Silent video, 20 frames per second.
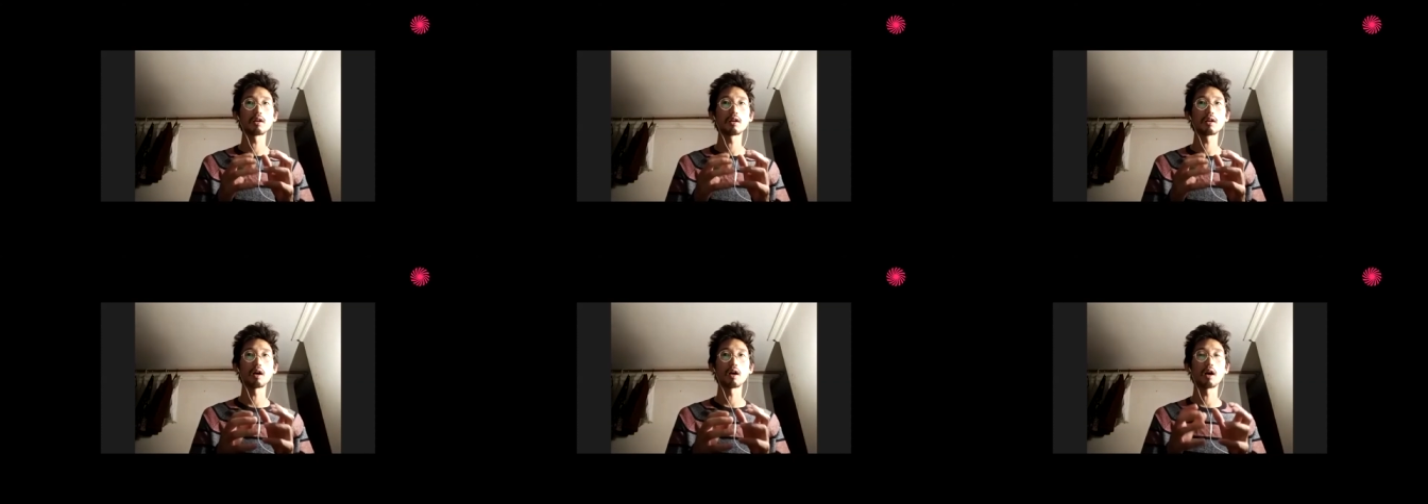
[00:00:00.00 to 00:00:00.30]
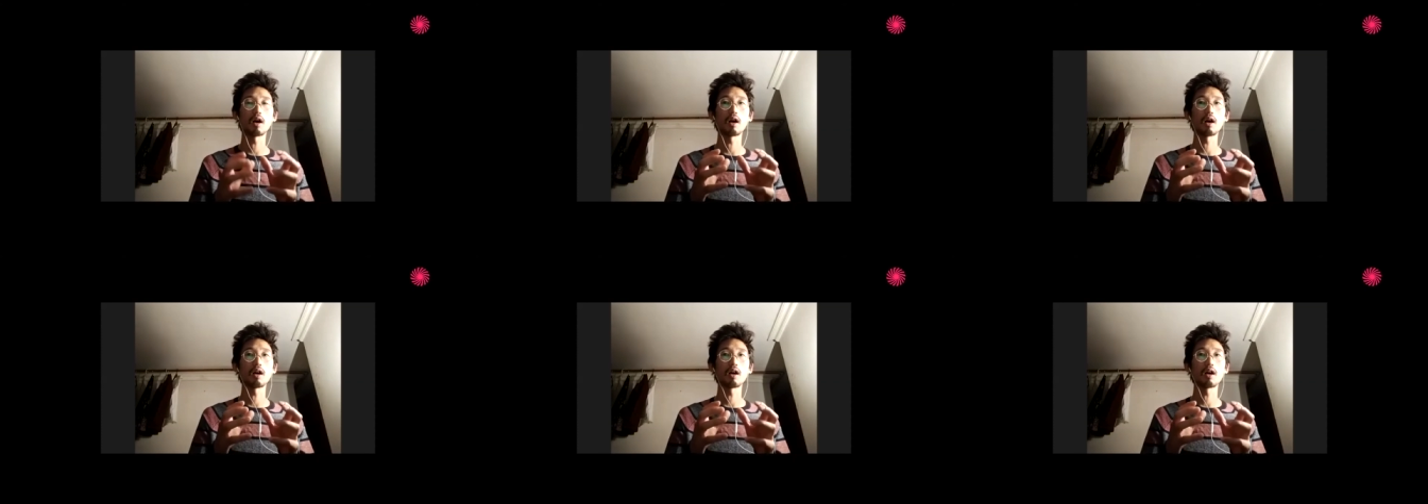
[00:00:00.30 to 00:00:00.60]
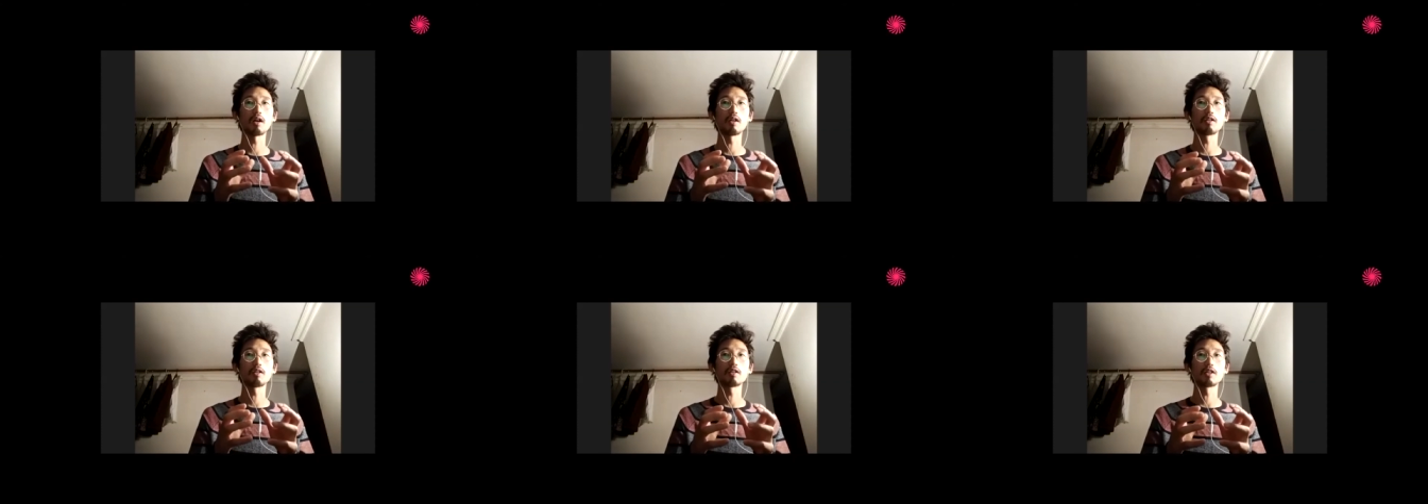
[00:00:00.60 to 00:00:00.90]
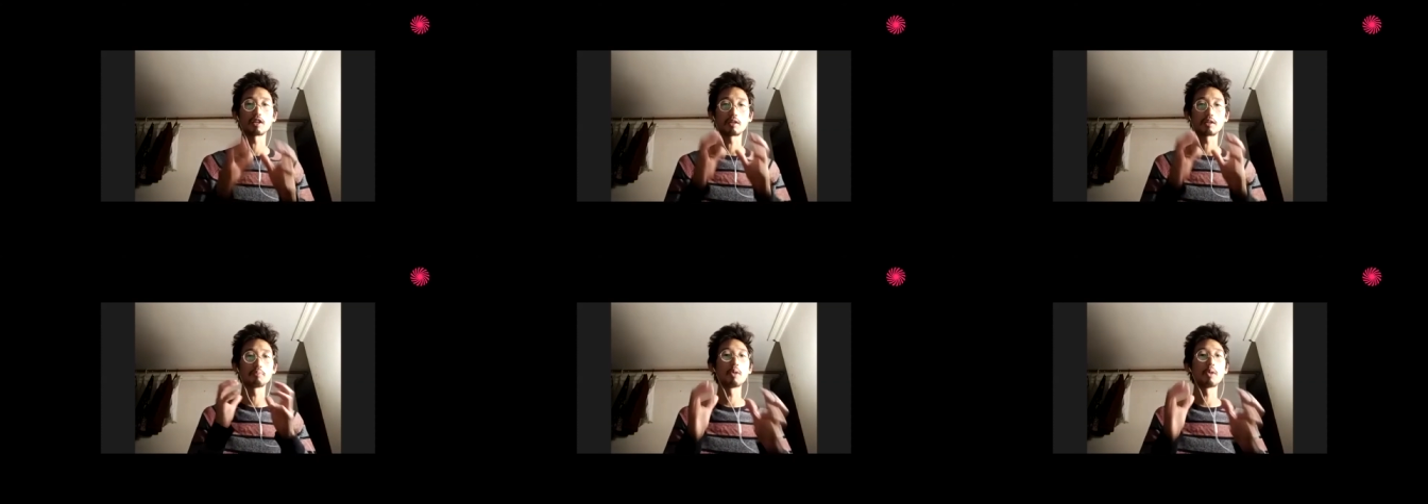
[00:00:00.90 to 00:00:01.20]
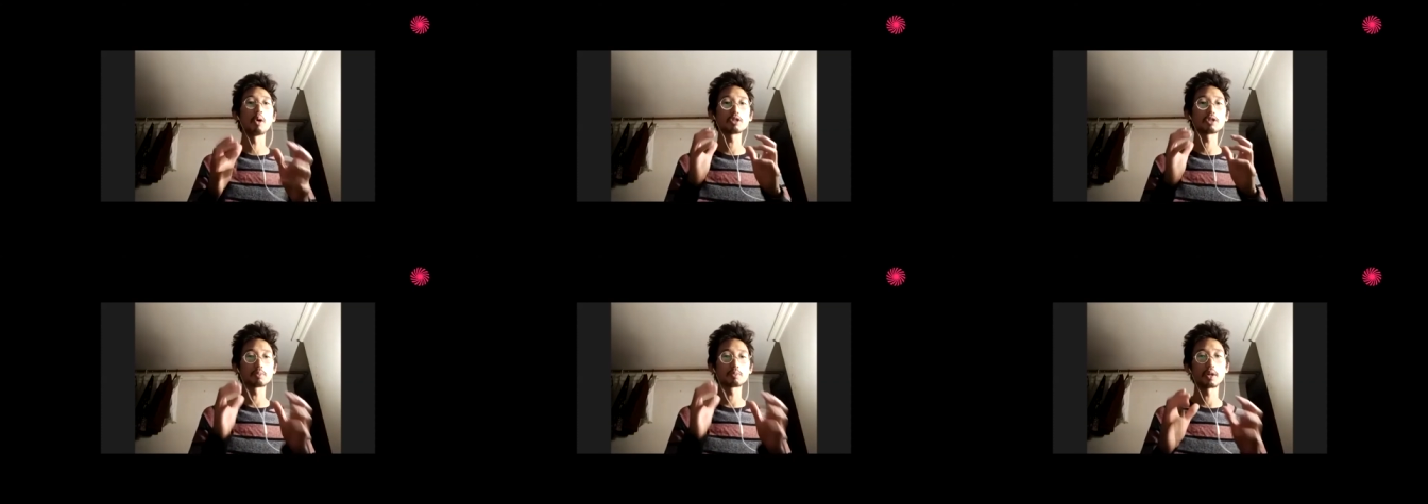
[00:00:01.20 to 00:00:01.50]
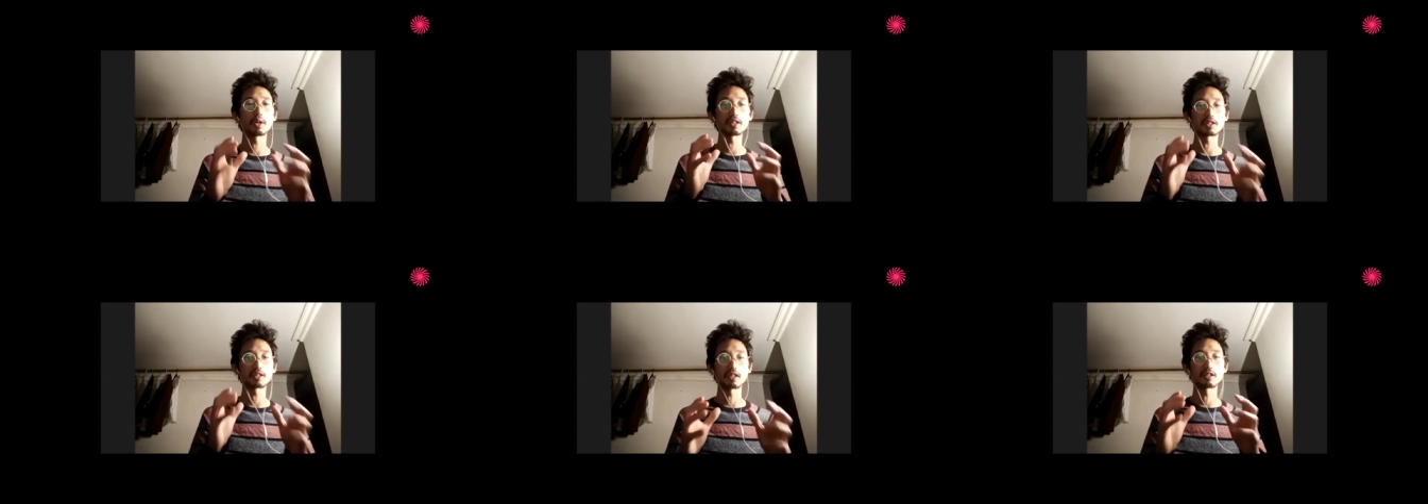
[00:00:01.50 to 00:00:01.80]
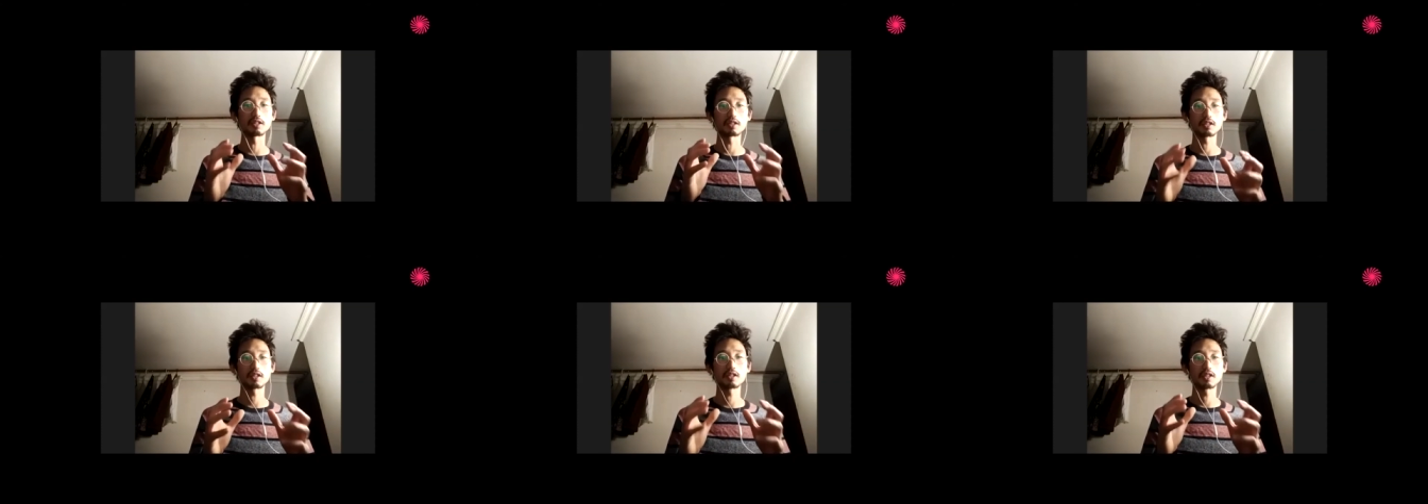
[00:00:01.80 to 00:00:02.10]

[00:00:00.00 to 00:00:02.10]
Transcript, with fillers: are like most present.